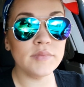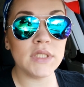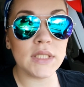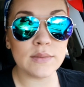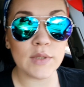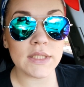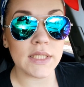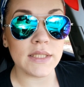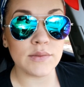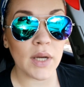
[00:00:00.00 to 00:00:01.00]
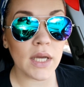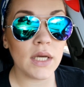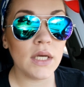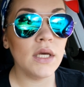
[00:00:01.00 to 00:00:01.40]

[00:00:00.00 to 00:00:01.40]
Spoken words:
Tis what it is, right?